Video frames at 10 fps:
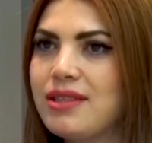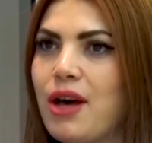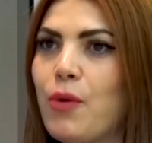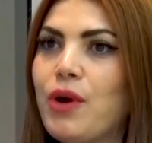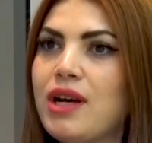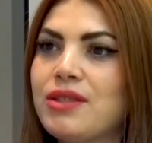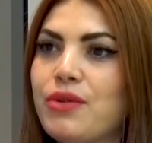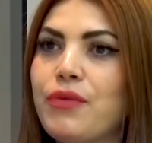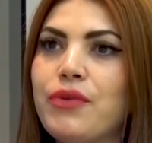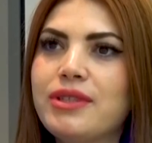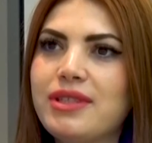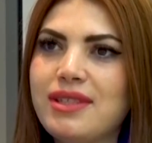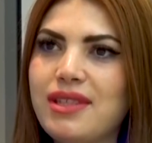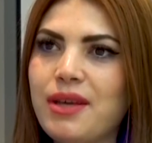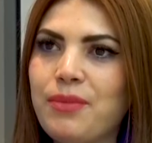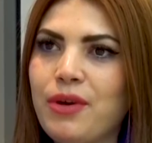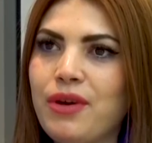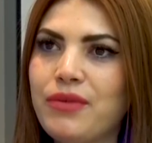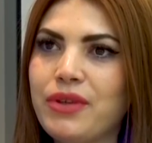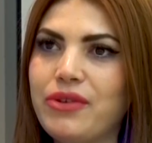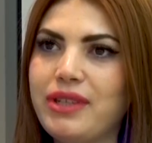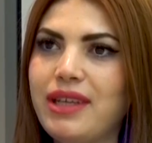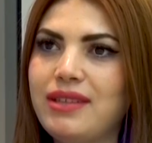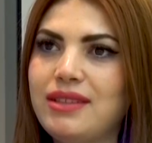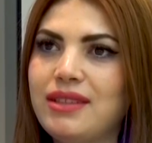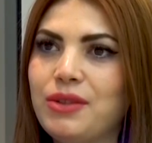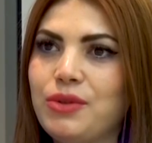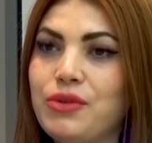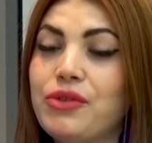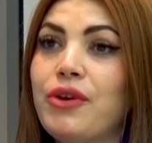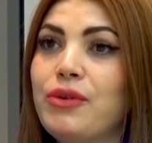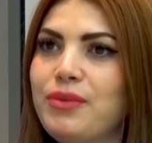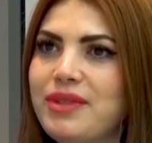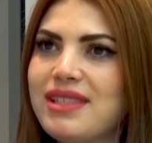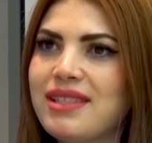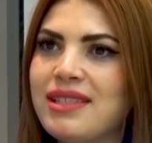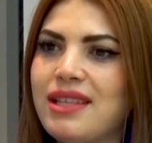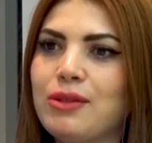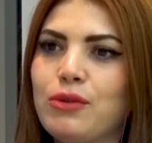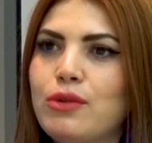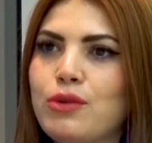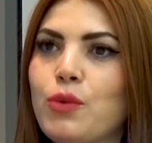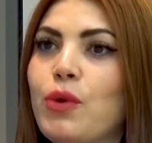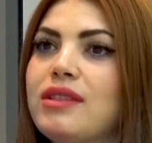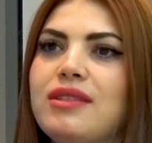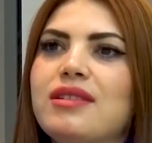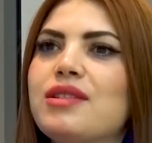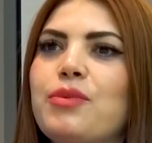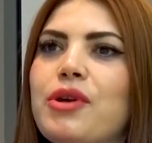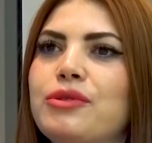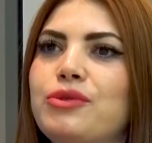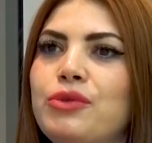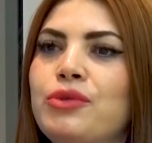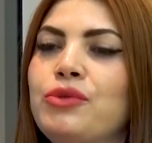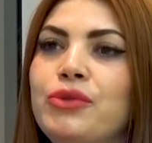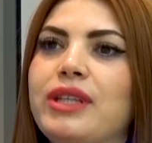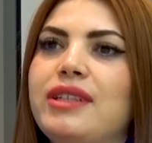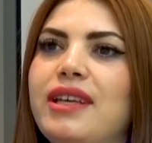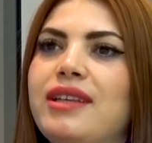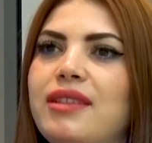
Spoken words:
How was the first step of creating your own business, and also what inspired you to create